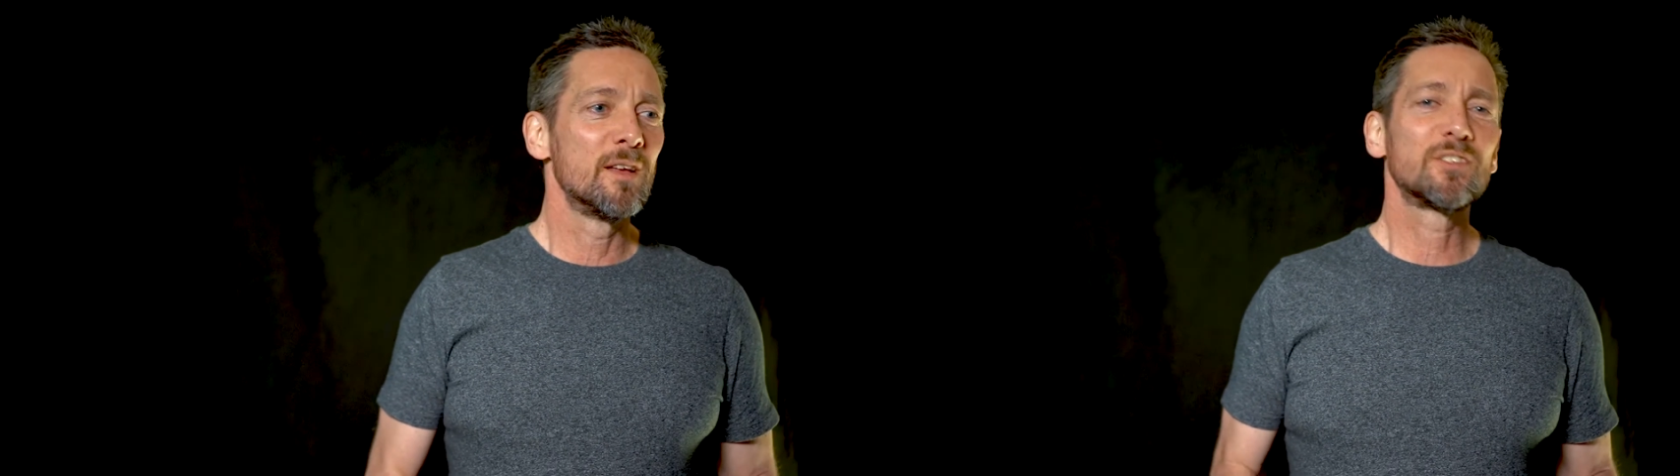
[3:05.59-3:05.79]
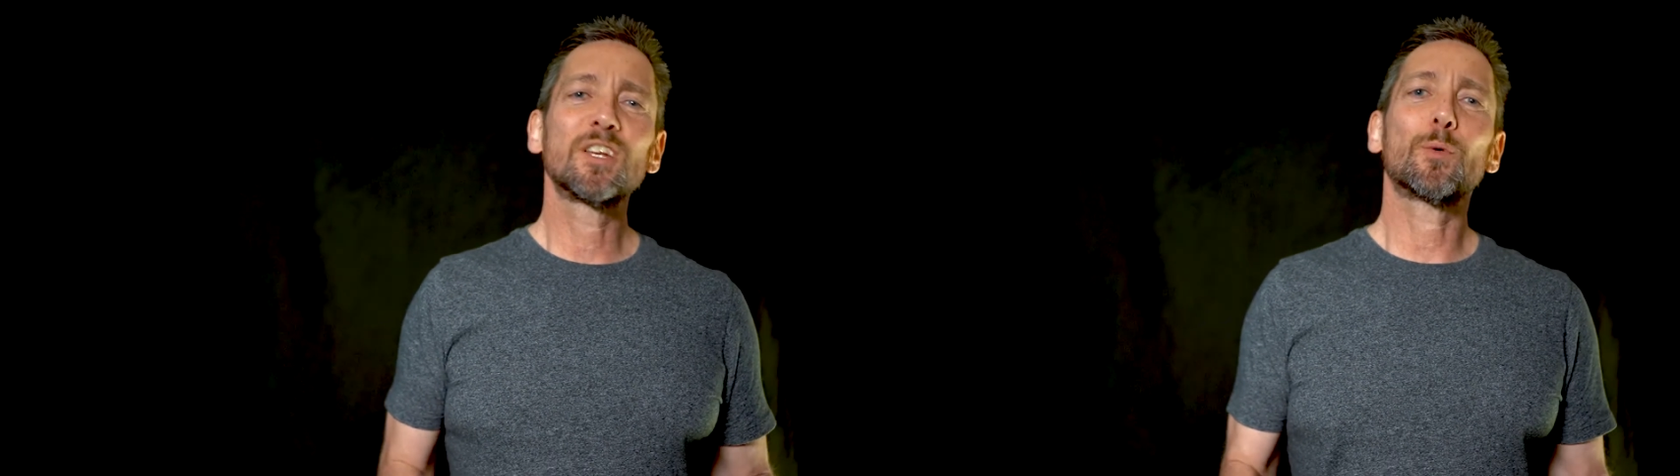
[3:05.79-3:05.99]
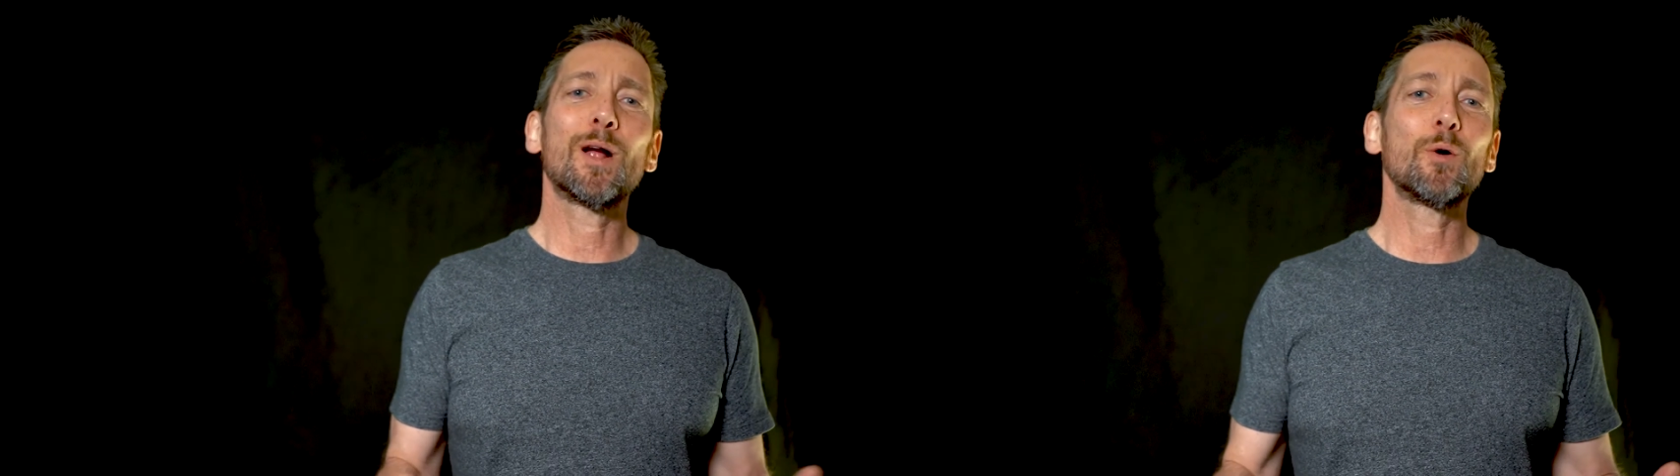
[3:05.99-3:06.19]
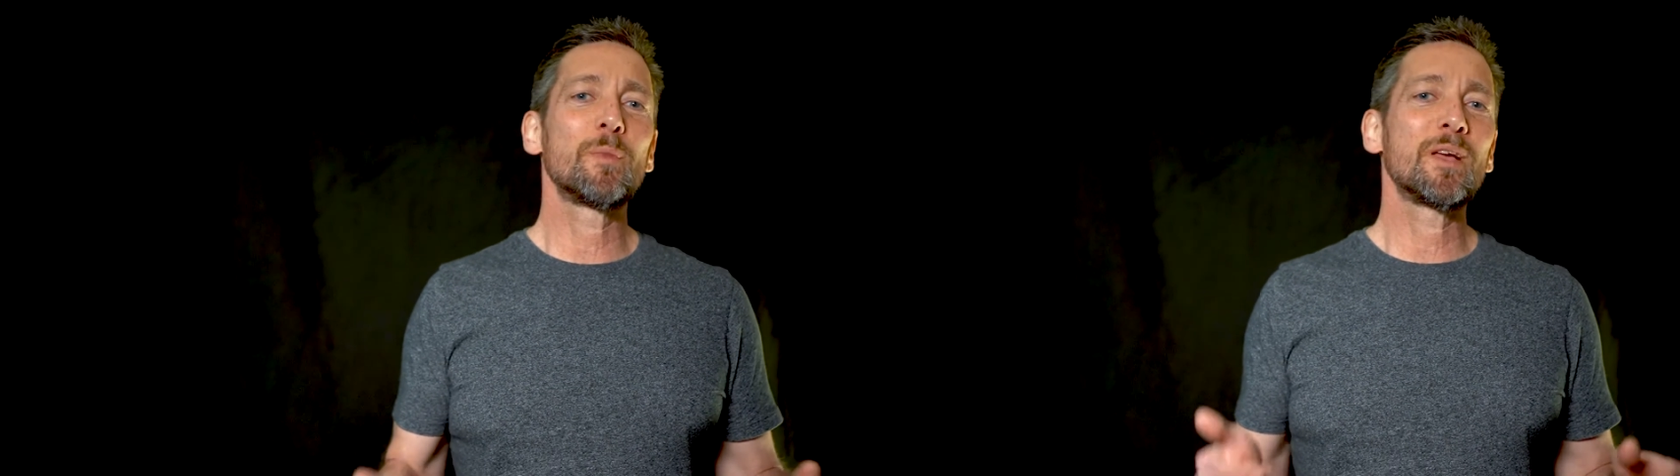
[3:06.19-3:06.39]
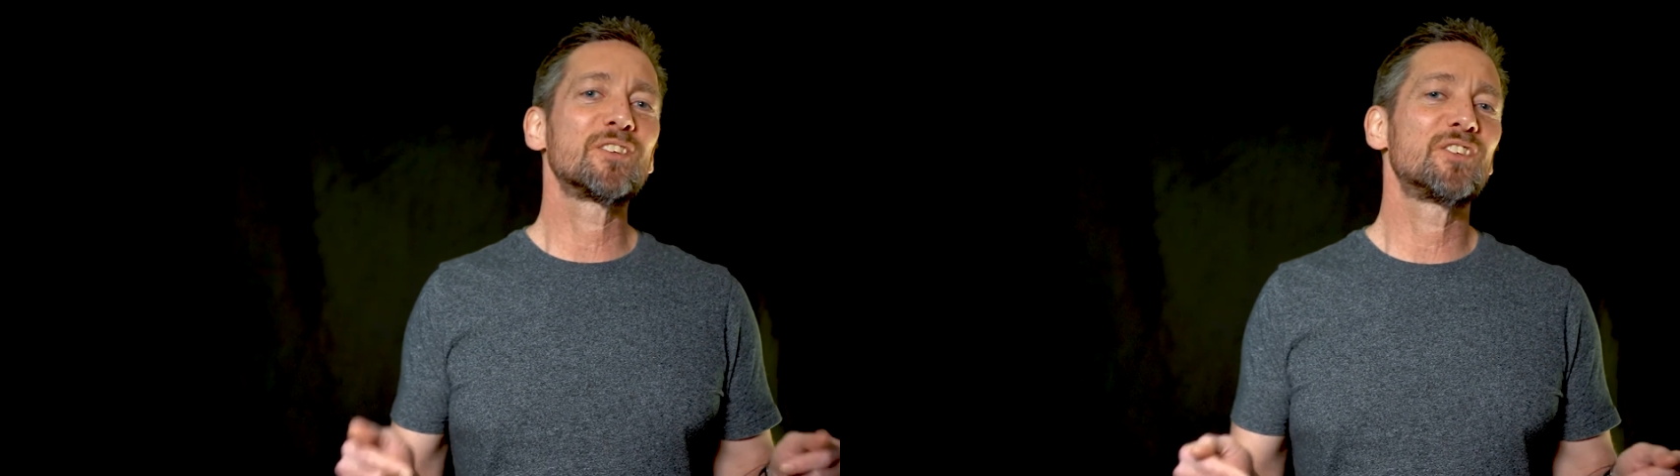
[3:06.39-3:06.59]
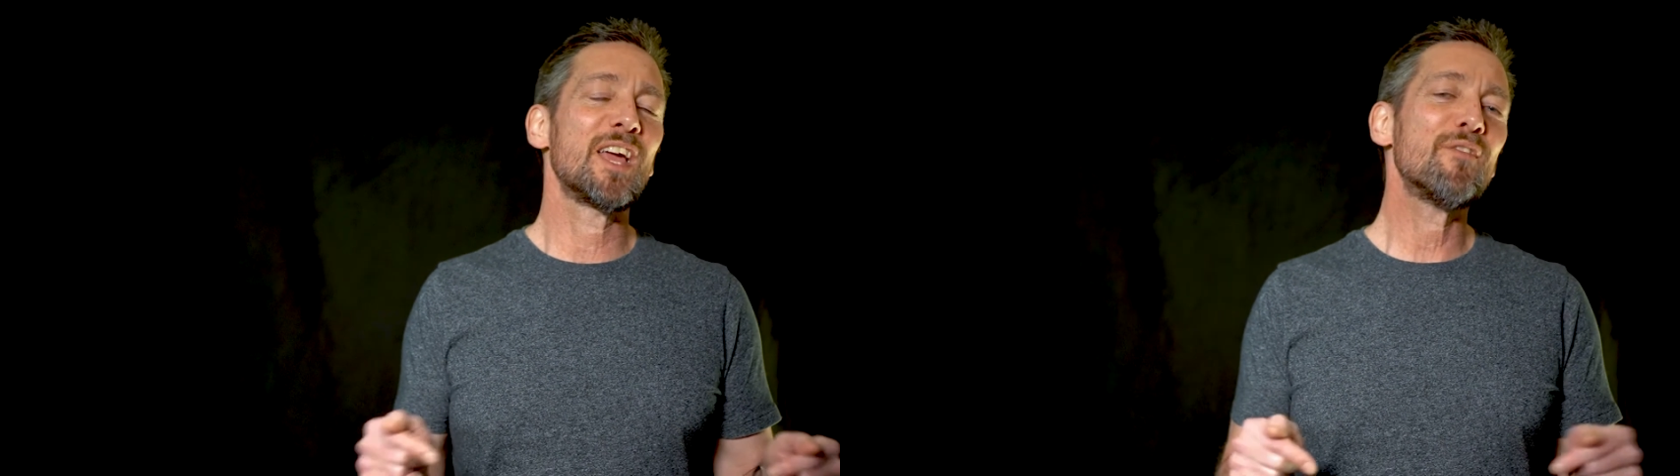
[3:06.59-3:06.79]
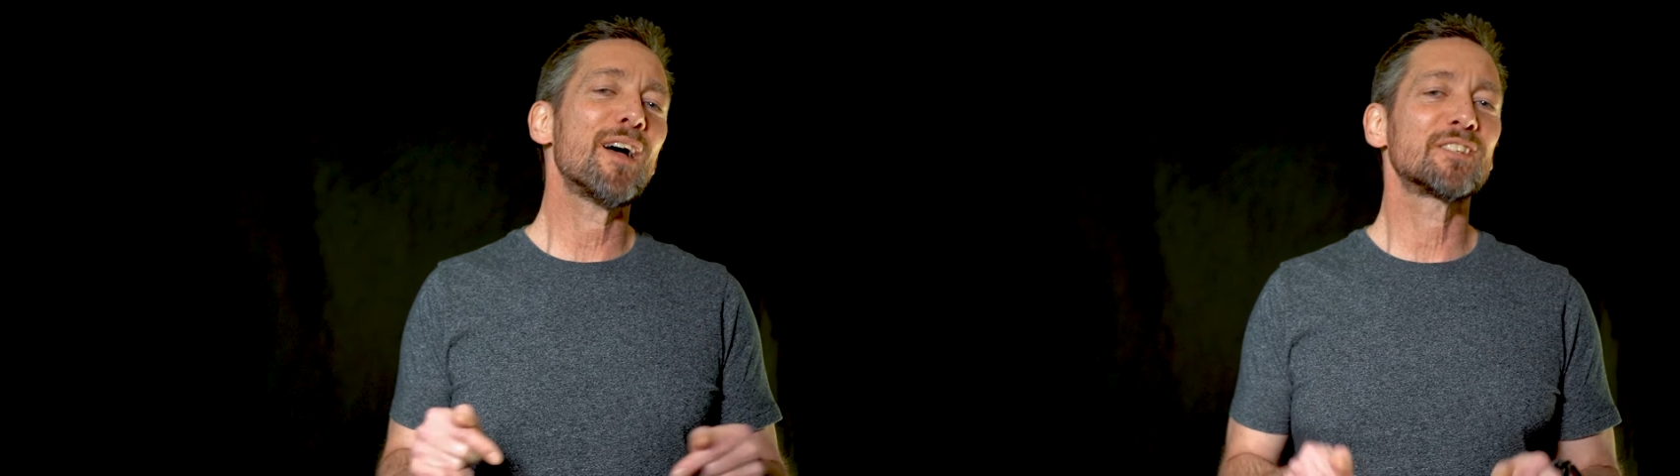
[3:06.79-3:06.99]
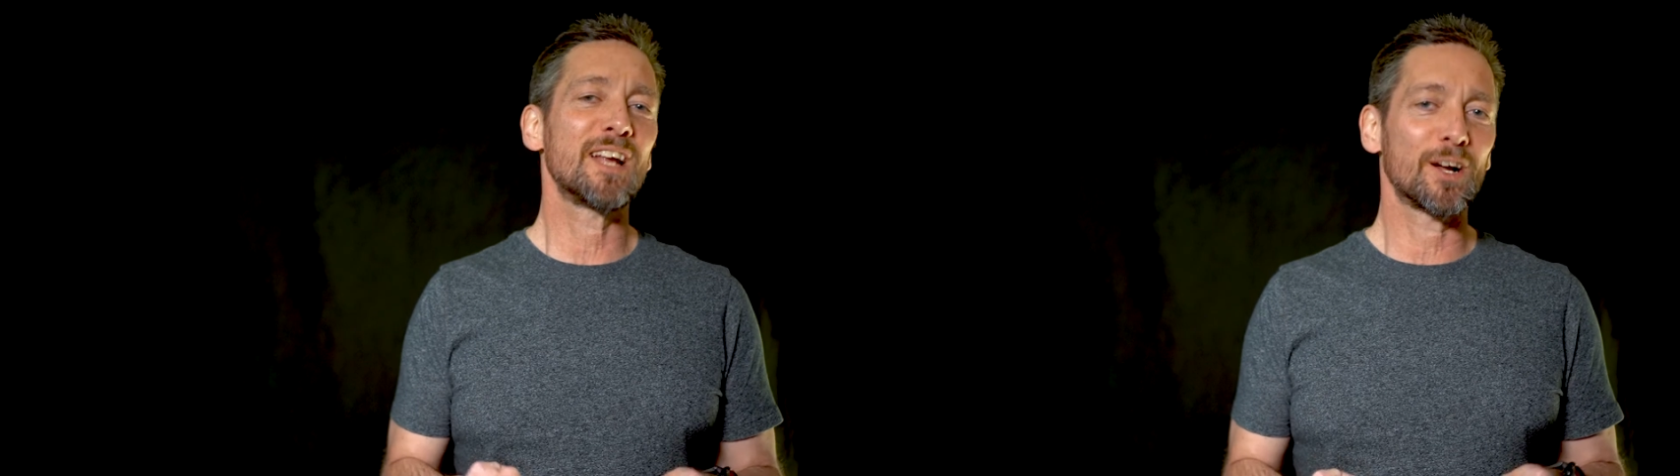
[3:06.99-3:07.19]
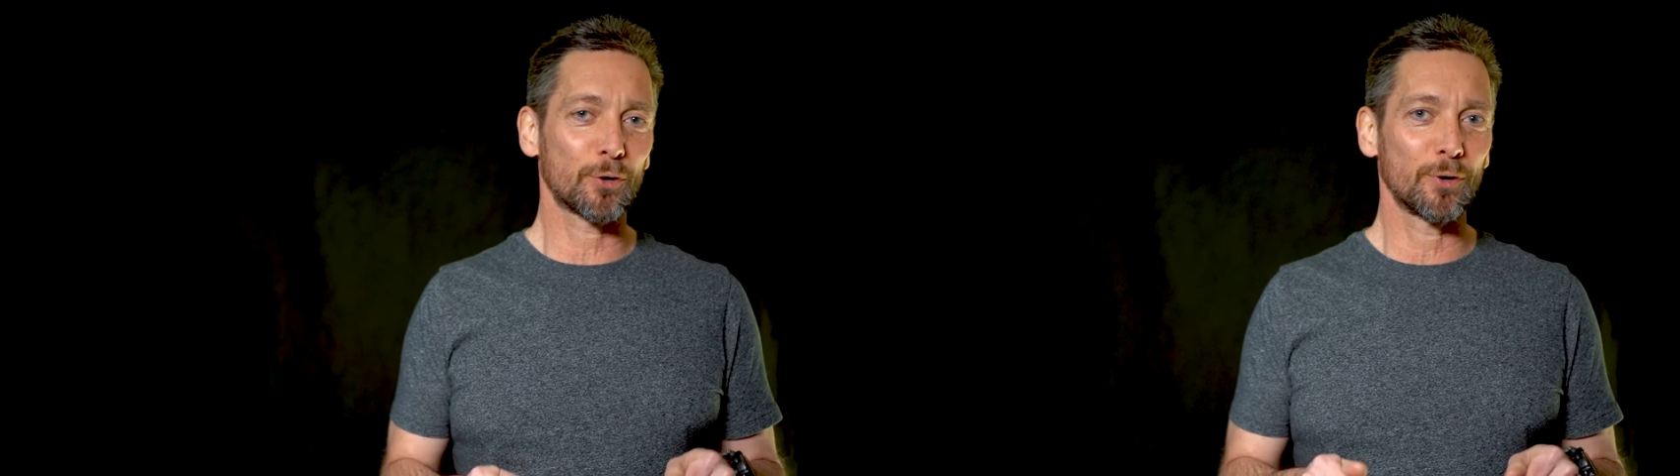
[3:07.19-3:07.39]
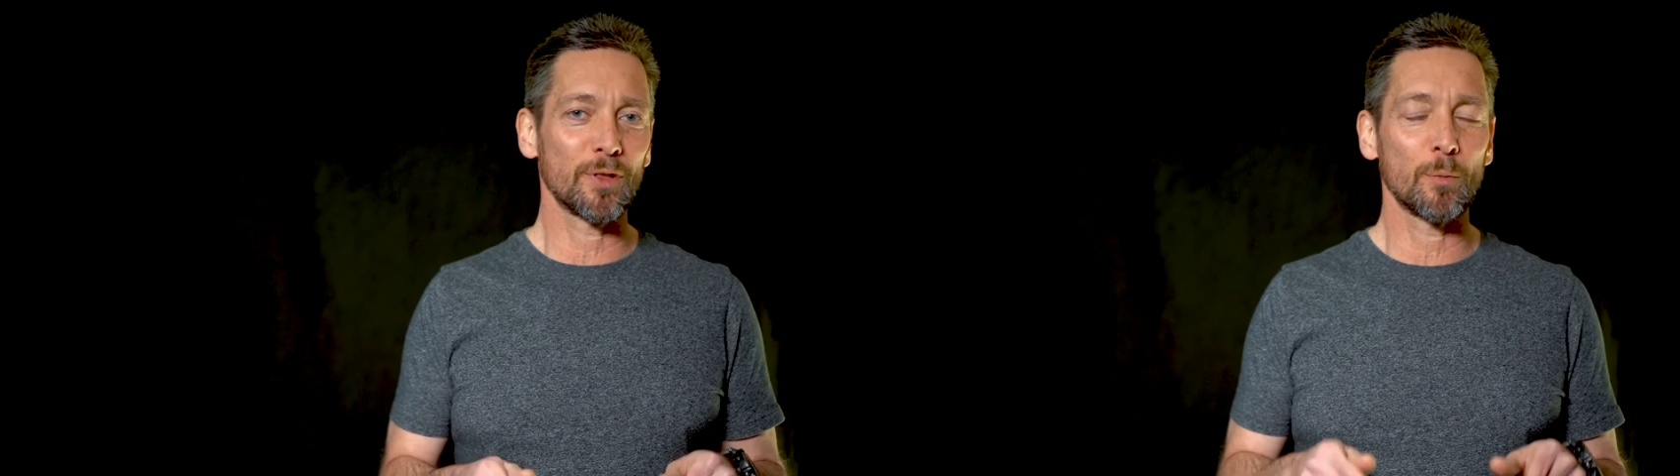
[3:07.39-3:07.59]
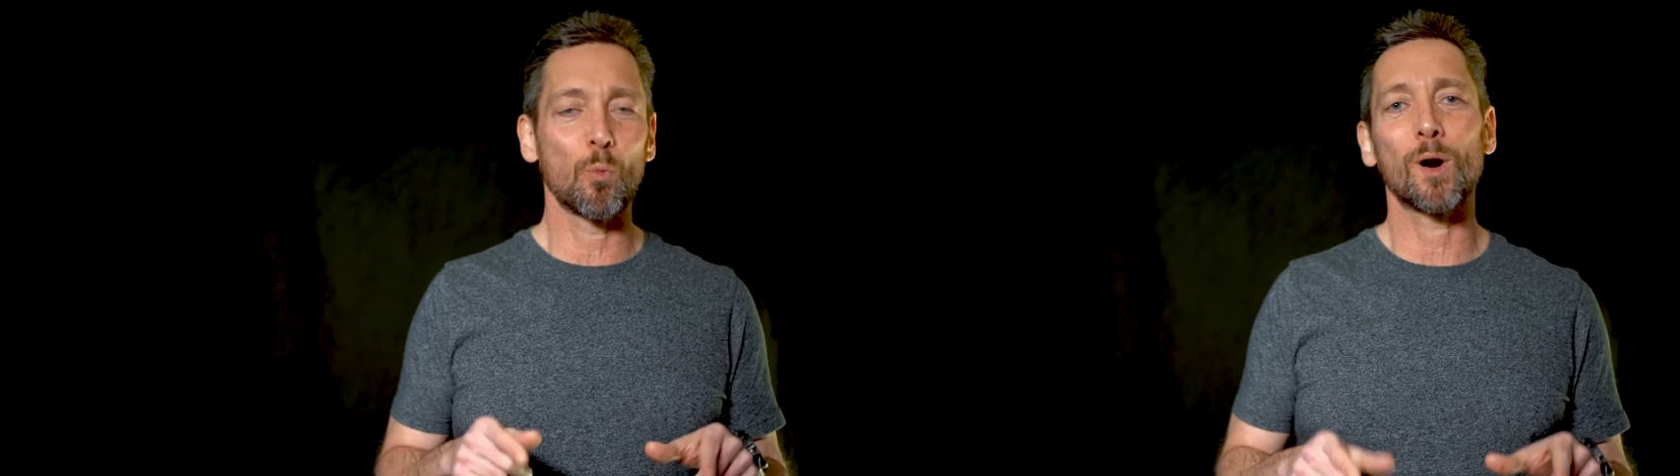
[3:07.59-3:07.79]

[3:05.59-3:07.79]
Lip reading: Stick around with me because Dave has an algorithm